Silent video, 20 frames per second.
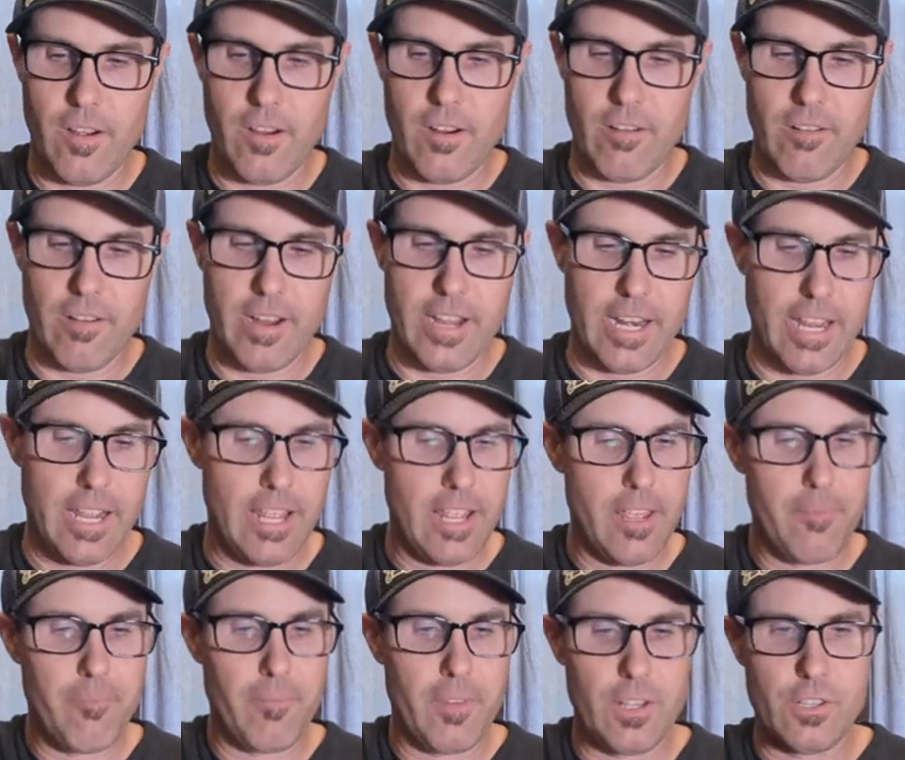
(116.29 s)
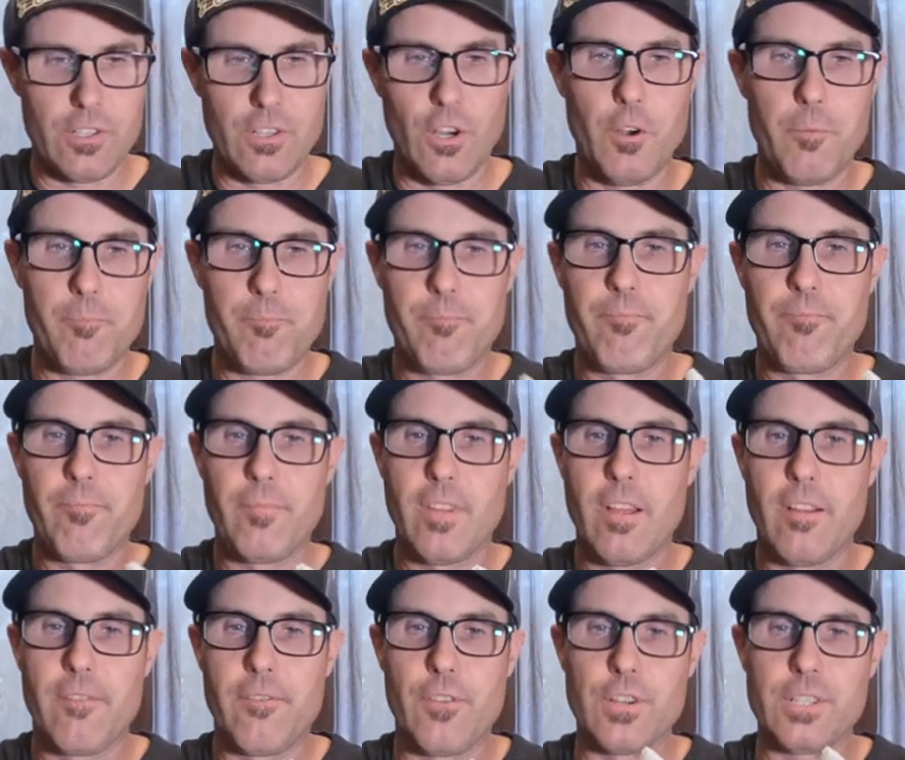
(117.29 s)
Alrighty, so
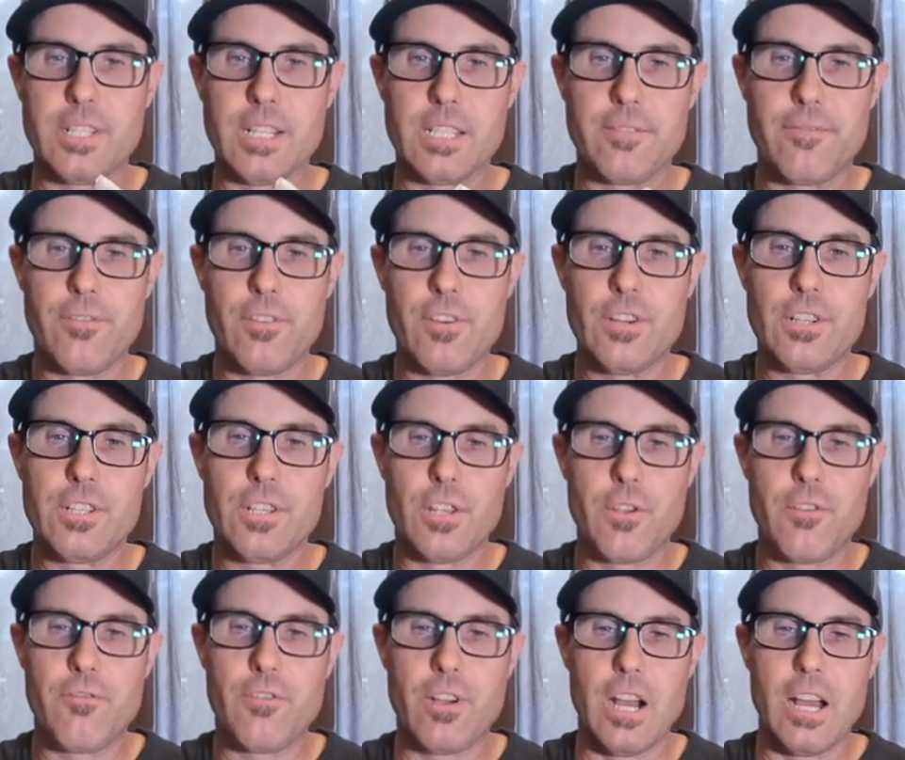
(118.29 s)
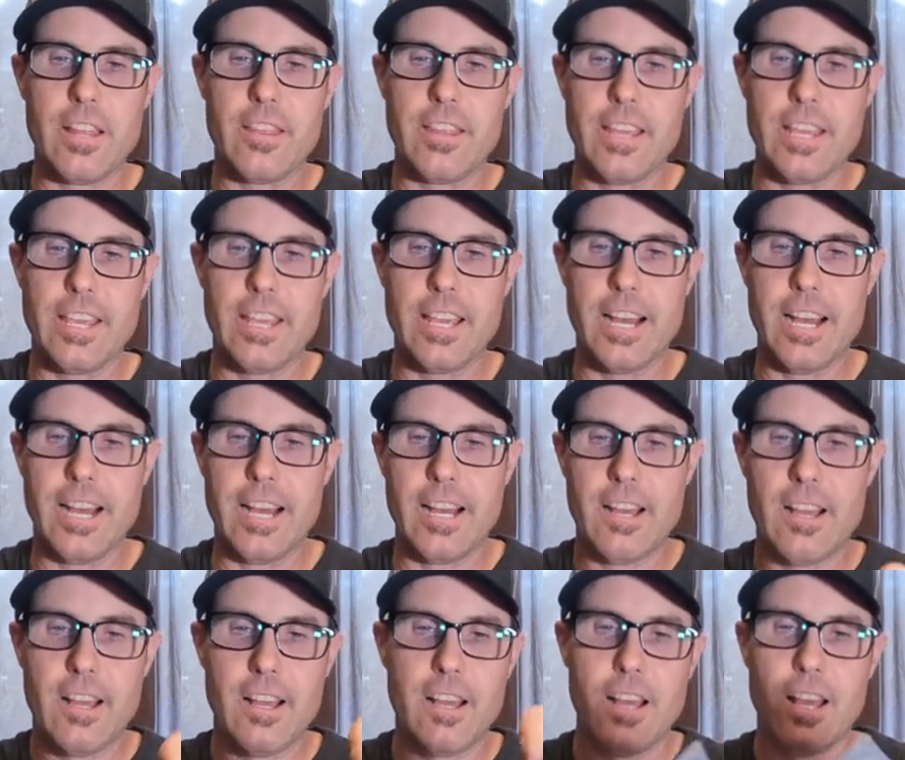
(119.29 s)
first things first, you've got the uh,
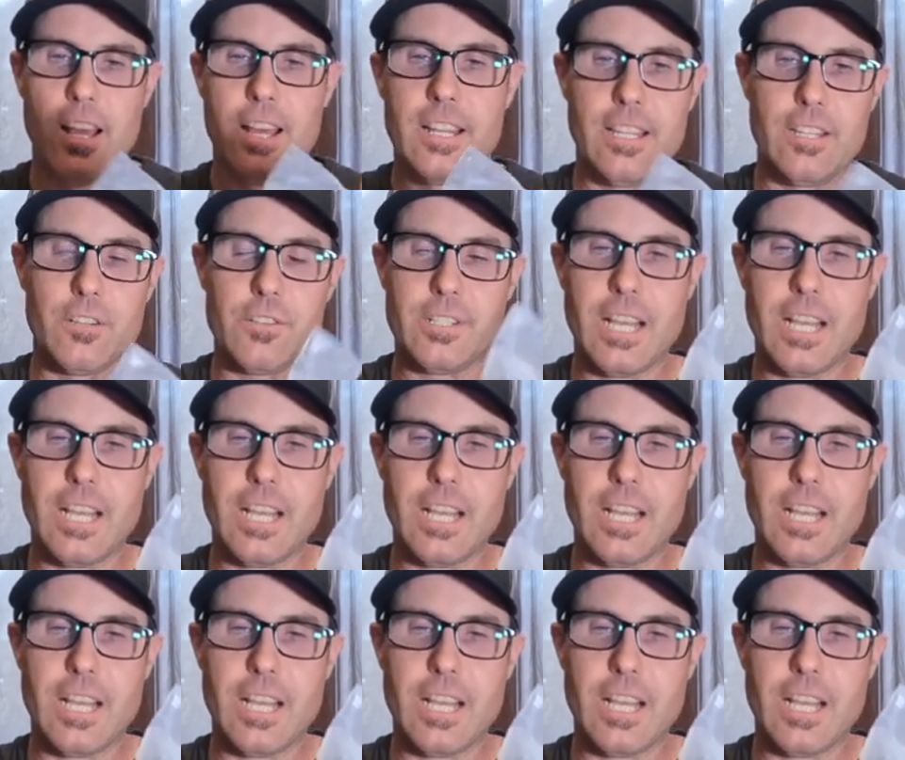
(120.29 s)
little